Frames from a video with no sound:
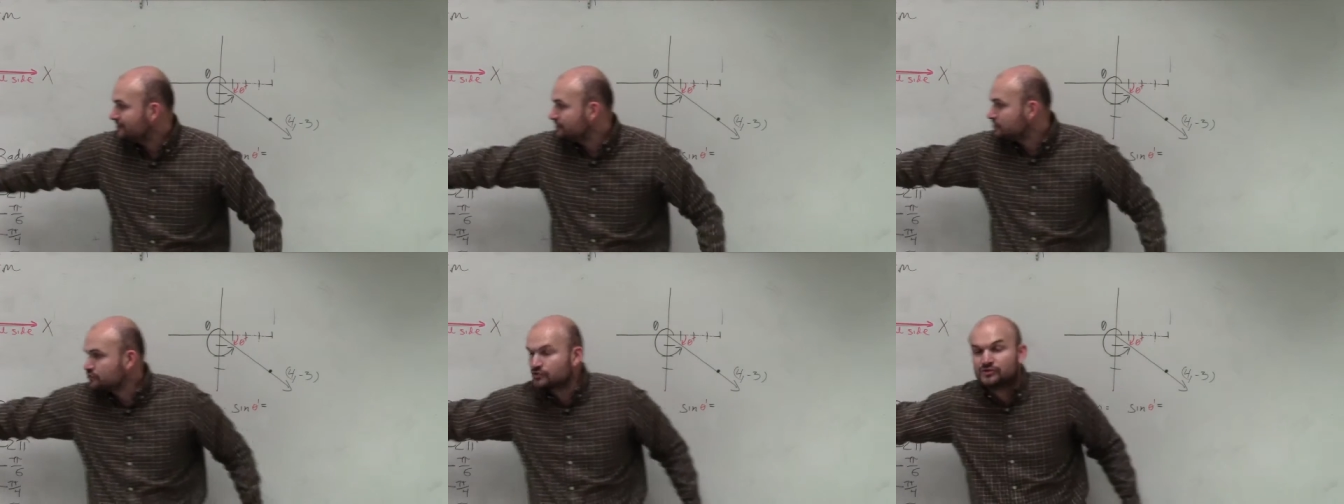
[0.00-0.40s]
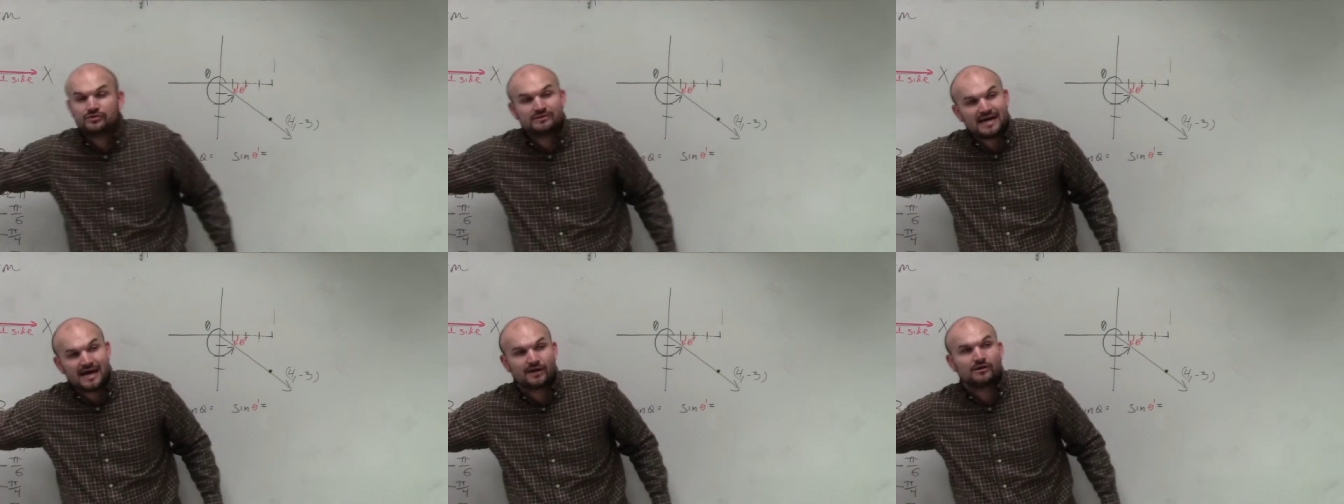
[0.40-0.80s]
even drew you
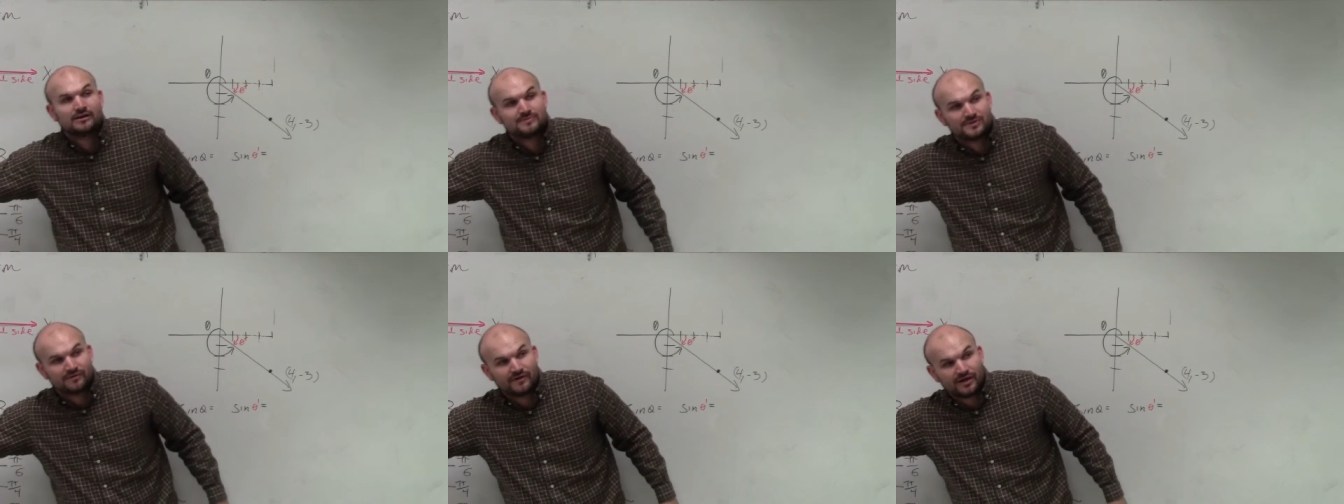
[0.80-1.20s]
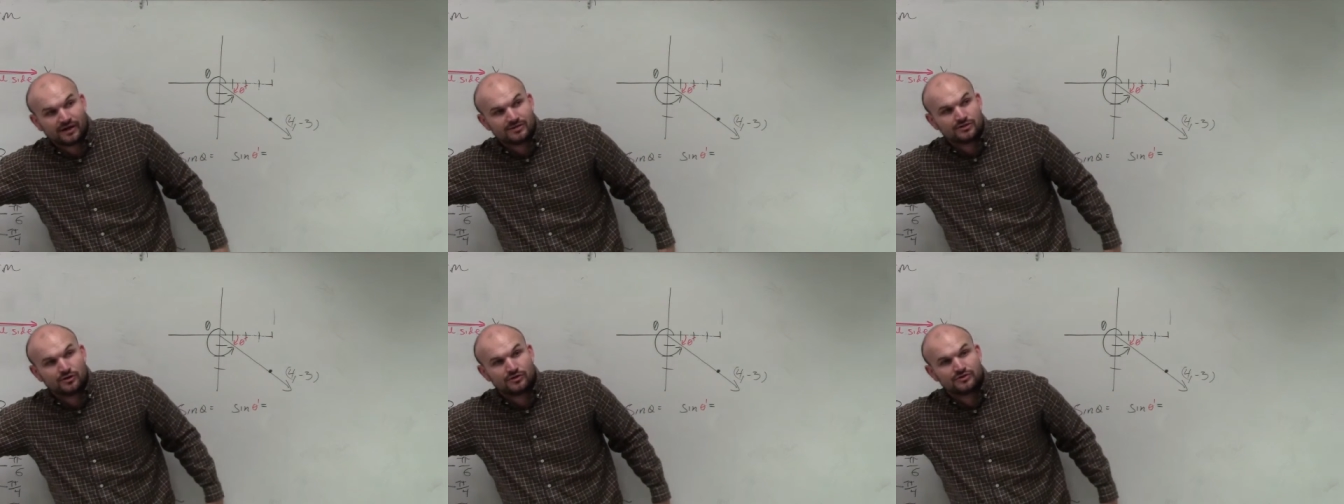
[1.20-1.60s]
diagrams over here
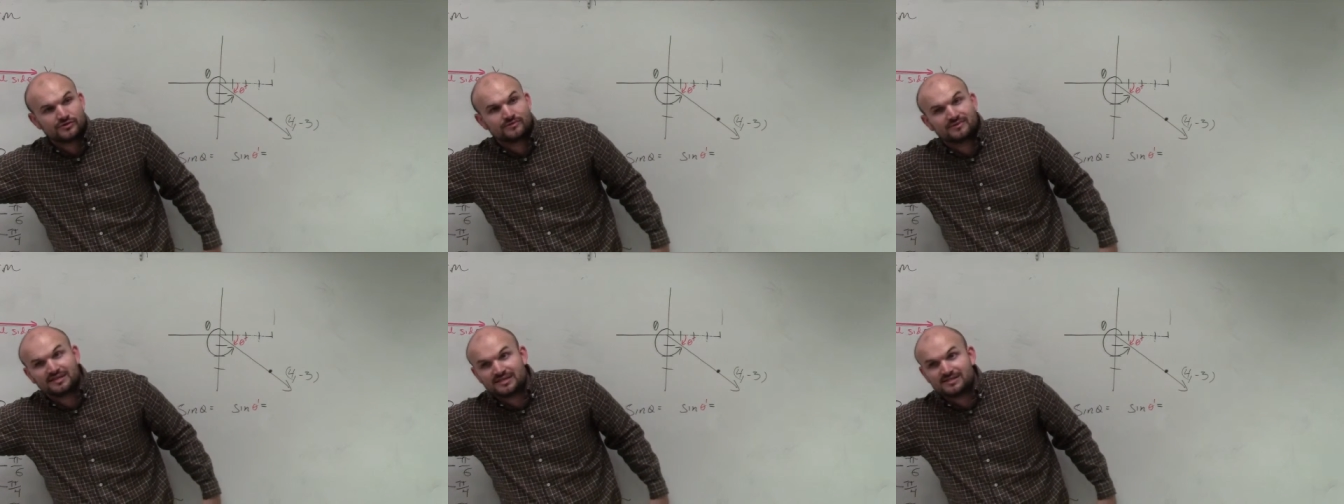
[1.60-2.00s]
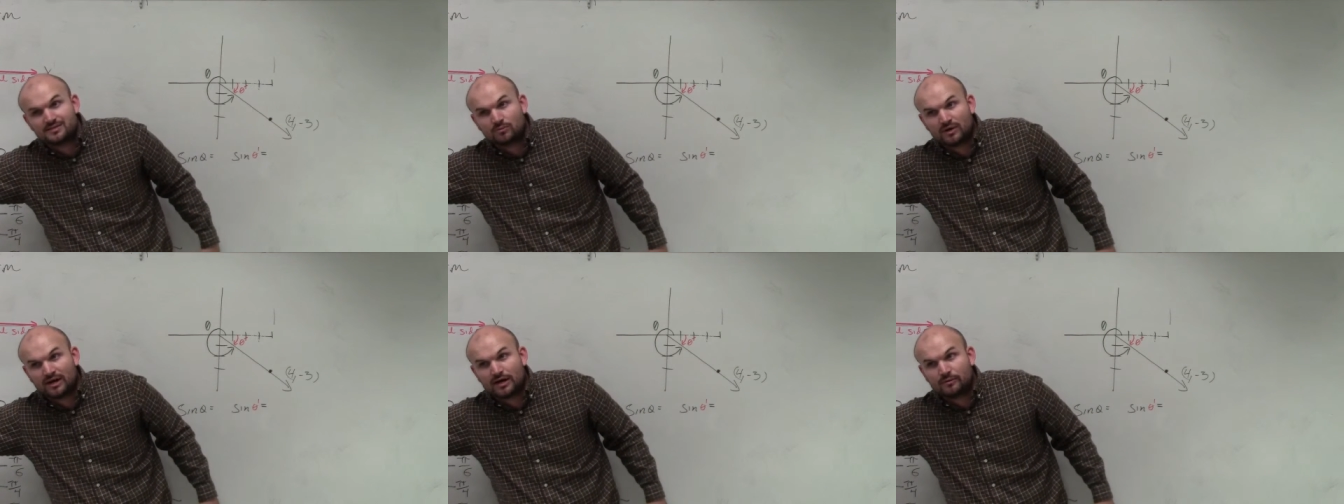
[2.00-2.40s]
and told you these are
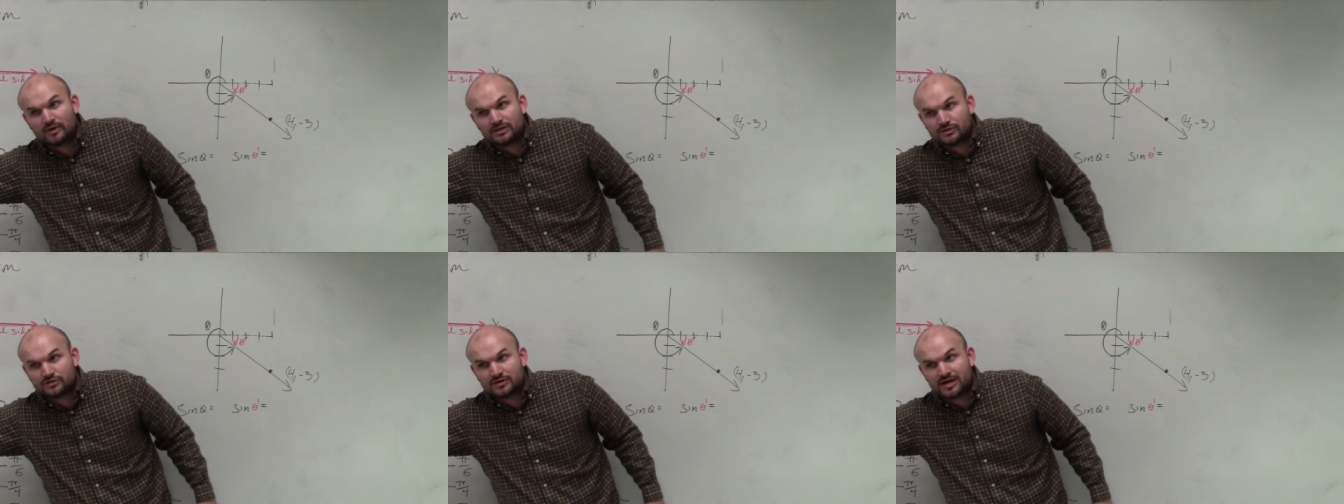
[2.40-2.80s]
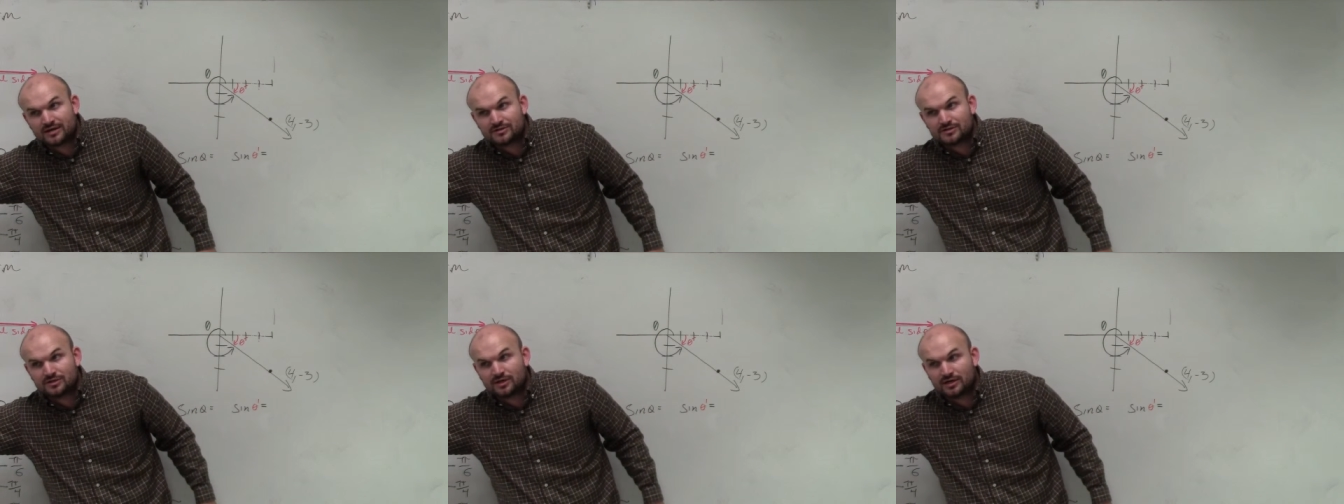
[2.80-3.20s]
what I want your
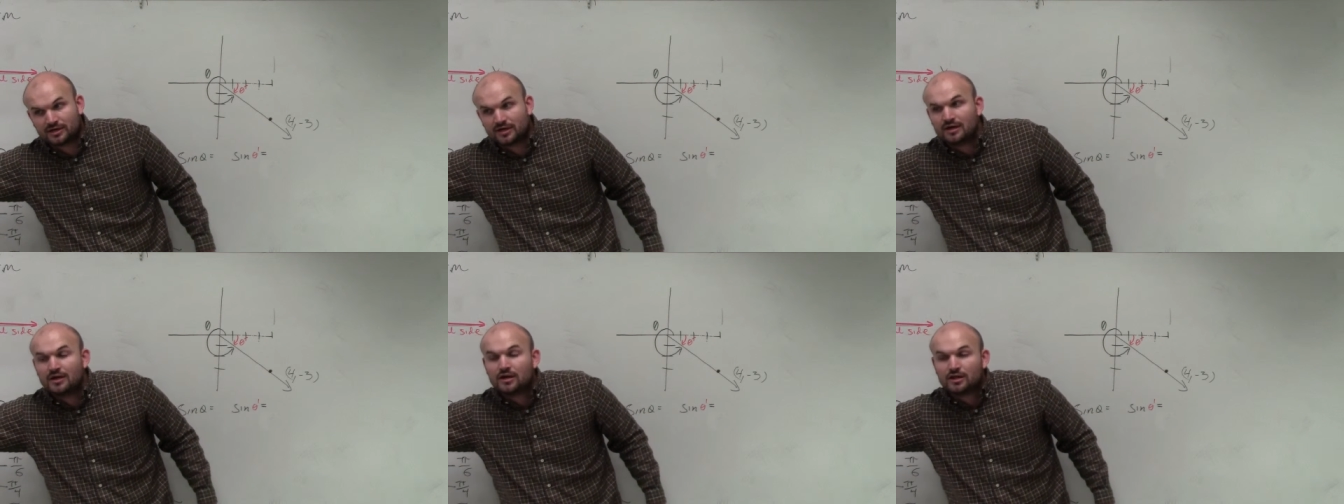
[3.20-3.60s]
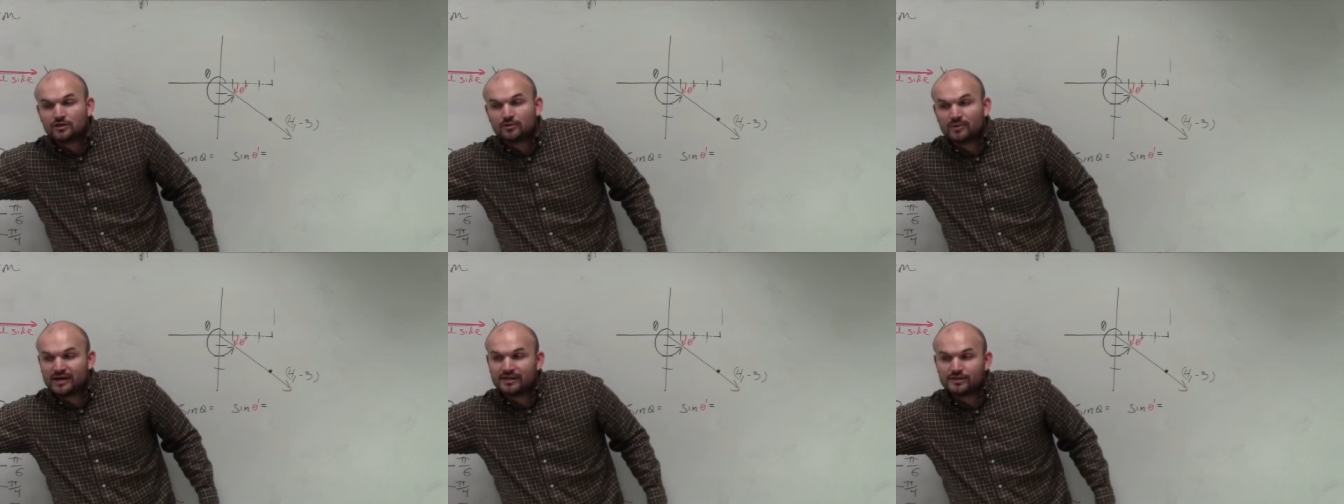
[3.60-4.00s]
triangles to look.
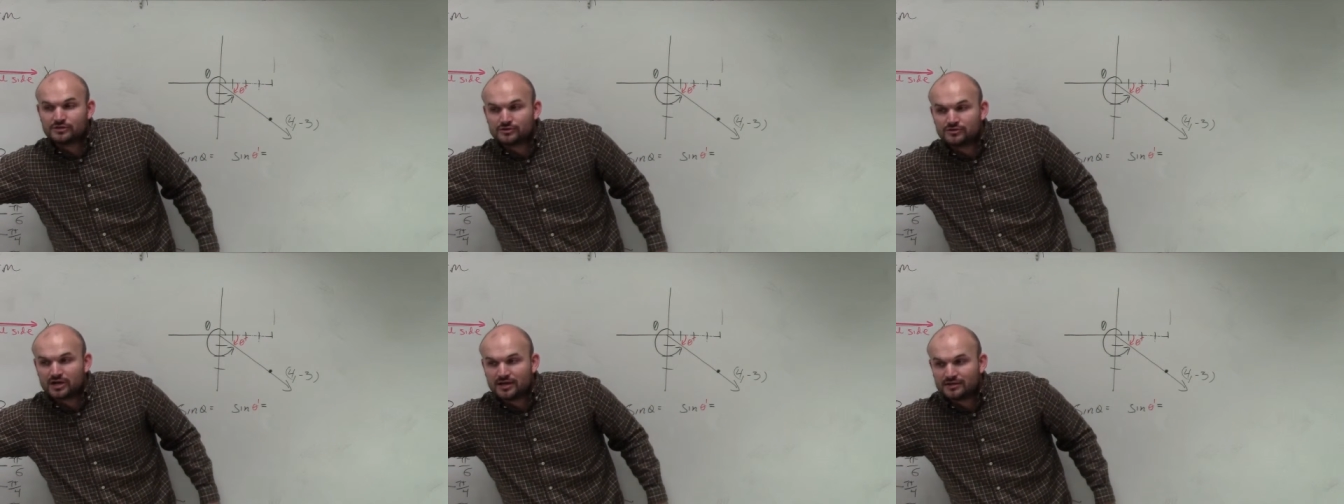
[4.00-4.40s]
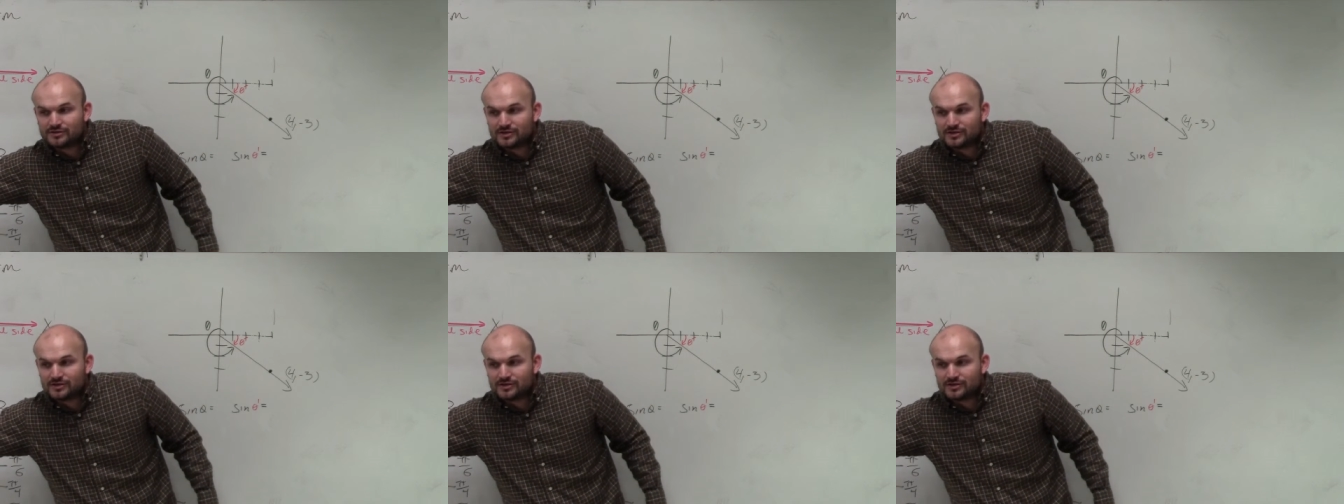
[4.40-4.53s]
The way that you draw the